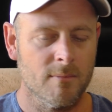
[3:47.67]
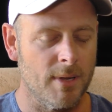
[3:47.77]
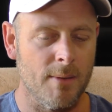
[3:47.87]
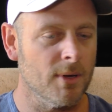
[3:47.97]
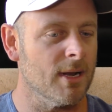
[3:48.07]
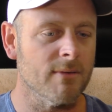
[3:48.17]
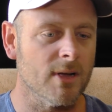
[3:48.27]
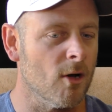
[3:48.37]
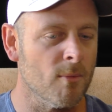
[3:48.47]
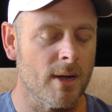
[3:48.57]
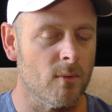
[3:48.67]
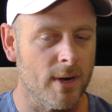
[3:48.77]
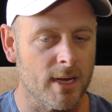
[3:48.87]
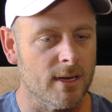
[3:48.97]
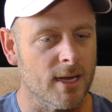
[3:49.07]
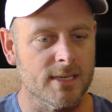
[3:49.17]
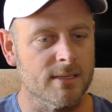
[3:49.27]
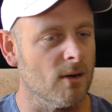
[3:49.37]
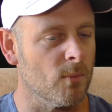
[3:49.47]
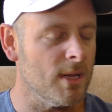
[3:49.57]
people can have a go about Ricky that
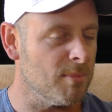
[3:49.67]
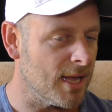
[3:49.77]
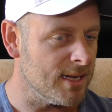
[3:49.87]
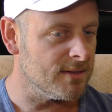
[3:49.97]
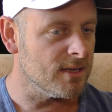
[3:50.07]
he's not really played